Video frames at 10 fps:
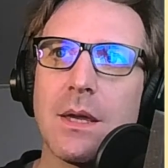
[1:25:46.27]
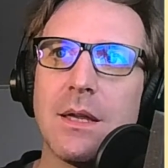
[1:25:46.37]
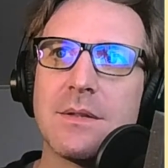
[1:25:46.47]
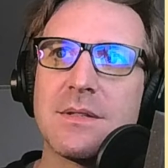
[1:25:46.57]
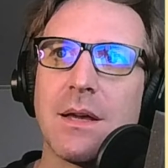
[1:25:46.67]

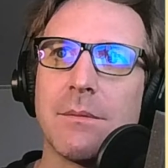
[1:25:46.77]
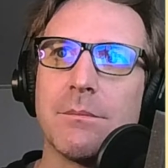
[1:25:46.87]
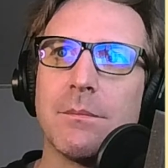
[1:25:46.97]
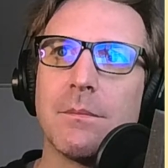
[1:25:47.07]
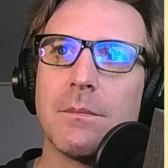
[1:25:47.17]
it's
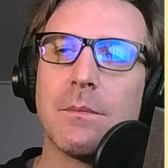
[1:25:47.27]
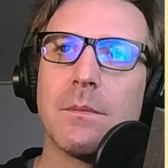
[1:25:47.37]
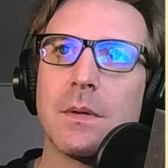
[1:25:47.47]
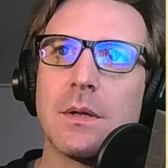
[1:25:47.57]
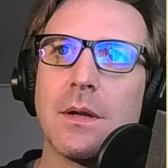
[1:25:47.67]

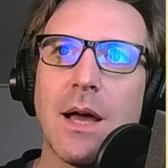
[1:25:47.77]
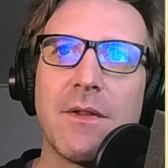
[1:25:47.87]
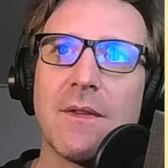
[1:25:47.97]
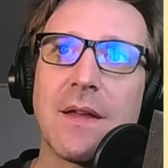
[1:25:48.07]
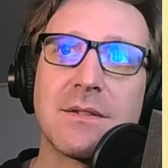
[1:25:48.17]
I
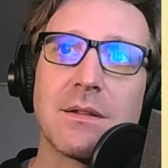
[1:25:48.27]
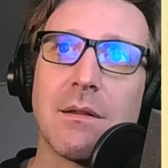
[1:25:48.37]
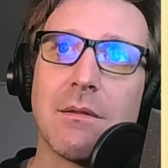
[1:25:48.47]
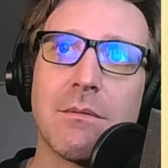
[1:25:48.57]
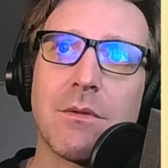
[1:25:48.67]
think that's
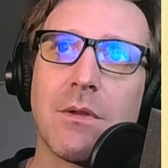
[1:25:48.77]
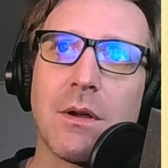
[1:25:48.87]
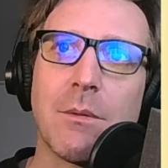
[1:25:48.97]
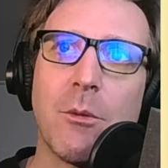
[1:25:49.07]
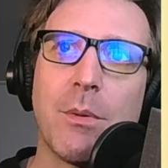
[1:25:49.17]

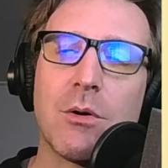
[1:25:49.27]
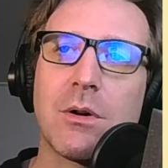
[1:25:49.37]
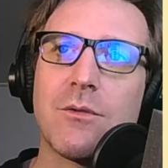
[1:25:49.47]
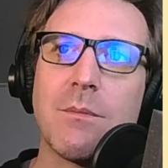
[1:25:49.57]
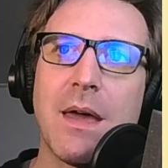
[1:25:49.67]
the bulk
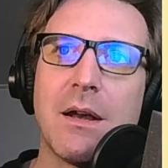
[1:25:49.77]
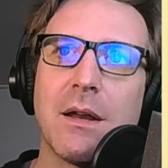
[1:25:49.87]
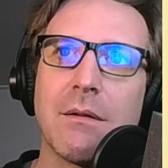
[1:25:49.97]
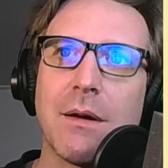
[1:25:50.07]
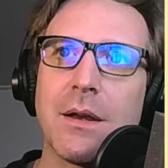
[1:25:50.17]
of
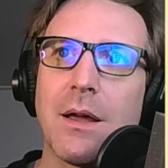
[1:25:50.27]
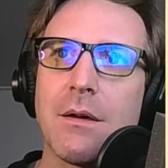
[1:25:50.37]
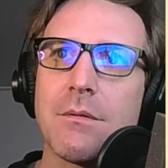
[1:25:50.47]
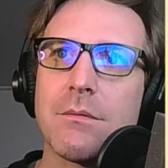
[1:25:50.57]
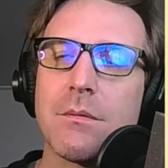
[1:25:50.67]
humanity right
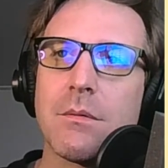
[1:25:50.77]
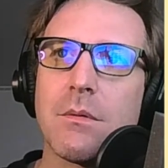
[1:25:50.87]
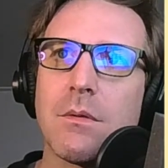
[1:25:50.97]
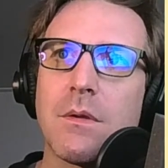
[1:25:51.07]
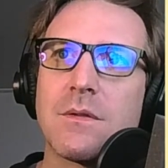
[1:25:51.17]
now.
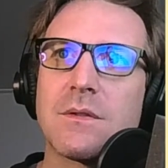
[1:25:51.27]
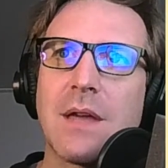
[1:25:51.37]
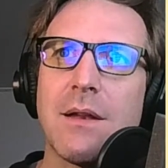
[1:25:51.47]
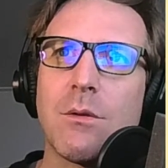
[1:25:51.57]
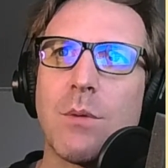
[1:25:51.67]
It's
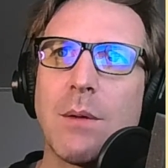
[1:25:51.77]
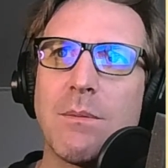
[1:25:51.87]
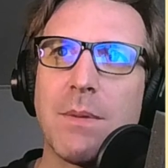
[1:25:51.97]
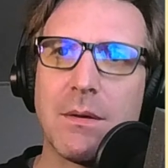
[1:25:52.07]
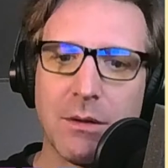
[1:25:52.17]
kind of the way
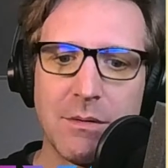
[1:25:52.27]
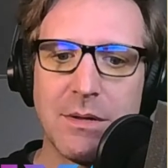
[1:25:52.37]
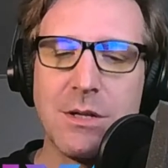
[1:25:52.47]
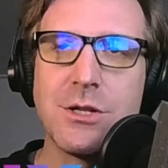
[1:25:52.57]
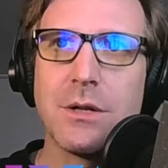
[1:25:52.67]
we've been
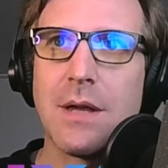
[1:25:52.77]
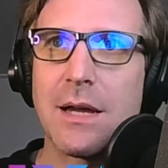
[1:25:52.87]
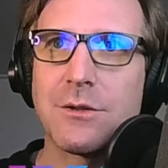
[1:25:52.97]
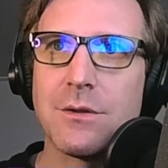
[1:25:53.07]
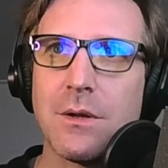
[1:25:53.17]
conditioned,
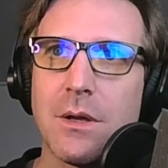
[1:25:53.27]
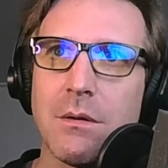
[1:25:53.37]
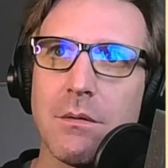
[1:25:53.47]
actually.